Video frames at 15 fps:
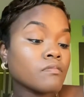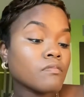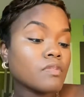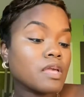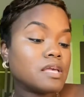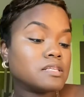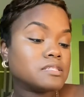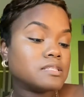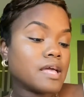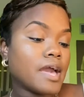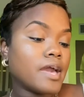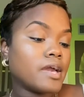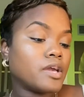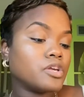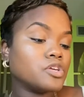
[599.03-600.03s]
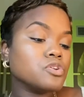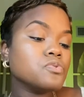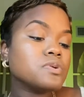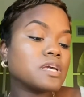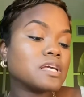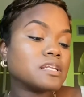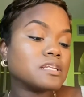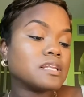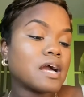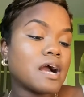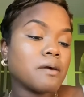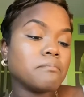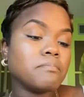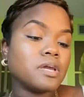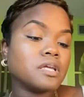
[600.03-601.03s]
is that you
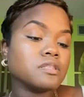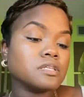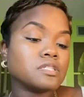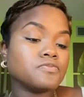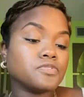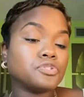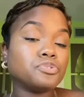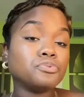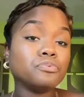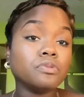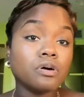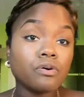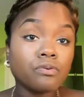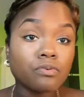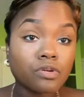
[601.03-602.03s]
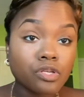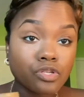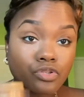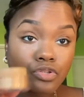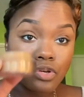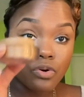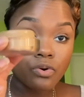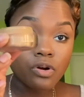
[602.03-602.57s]
cannot bake this for too long because your